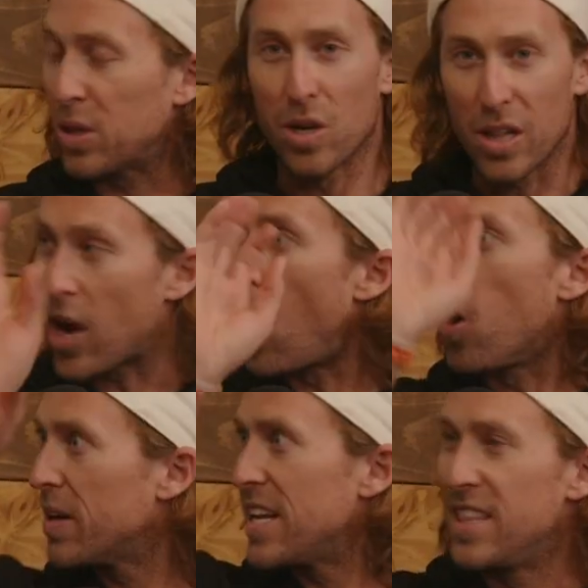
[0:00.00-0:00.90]
But they're like
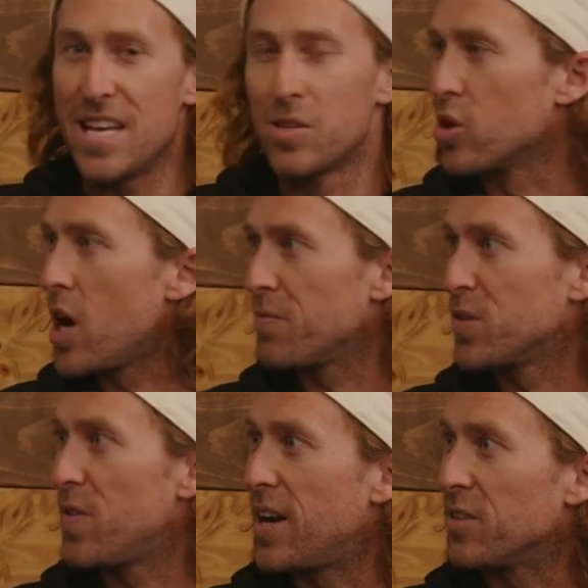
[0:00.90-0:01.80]
already in the Eastern
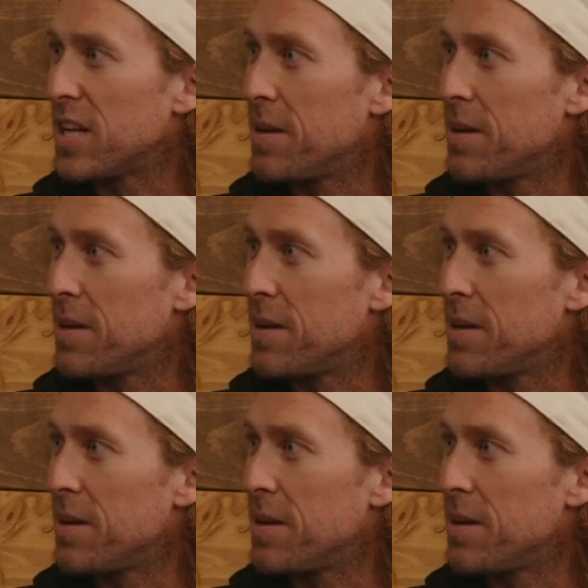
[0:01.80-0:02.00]
Conference Finals.